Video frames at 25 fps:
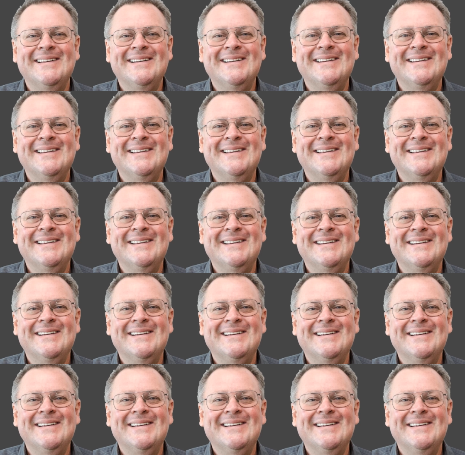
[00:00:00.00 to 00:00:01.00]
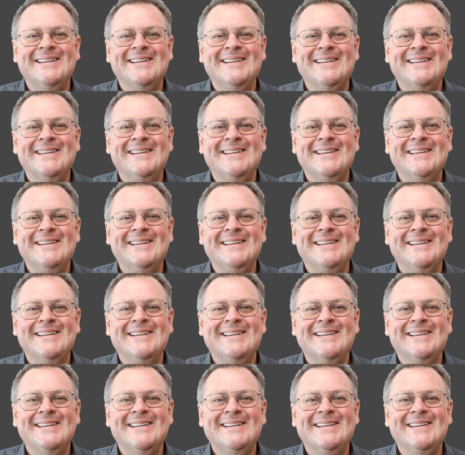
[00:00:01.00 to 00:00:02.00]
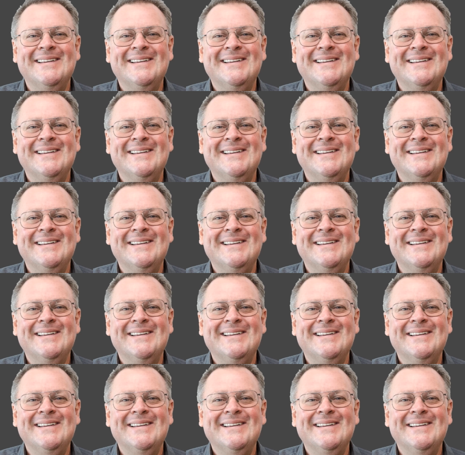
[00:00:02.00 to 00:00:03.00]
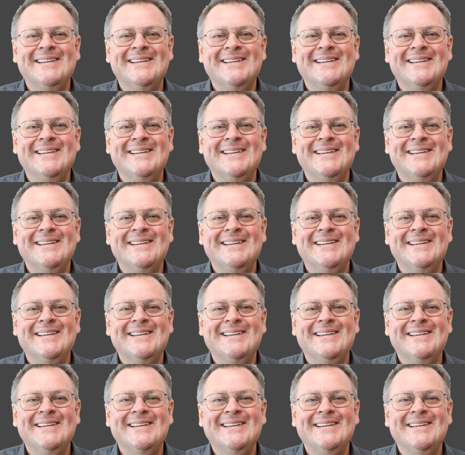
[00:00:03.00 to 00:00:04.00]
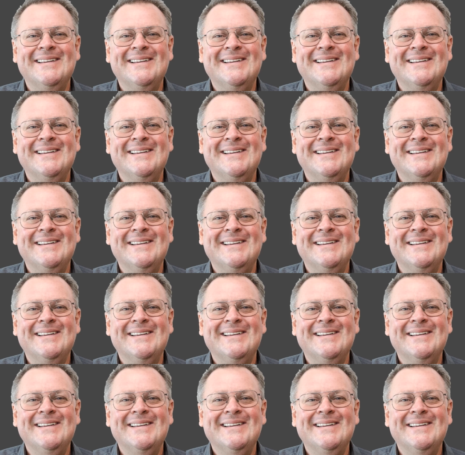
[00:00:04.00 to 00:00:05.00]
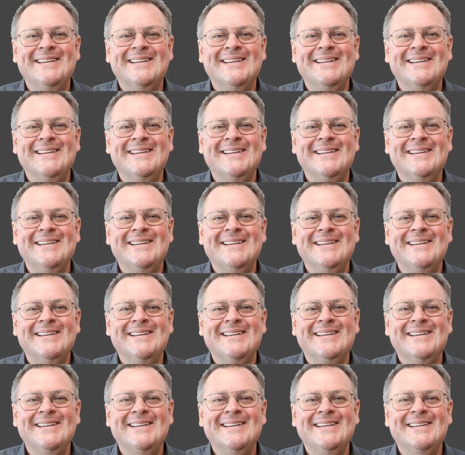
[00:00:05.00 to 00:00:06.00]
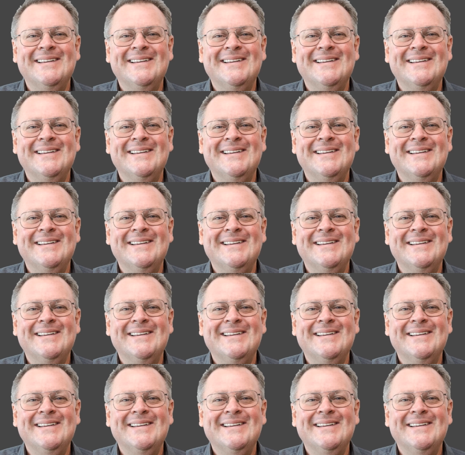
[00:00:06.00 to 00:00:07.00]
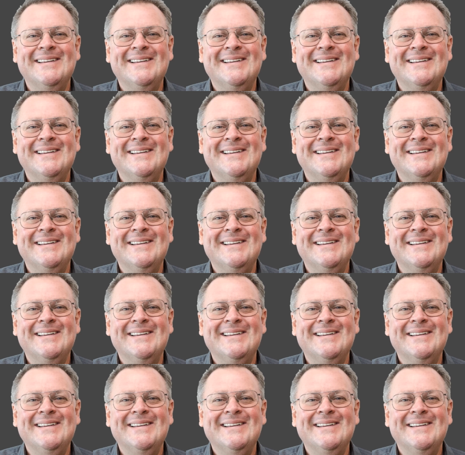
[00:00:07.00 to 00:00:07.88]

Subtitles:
(no lip movement)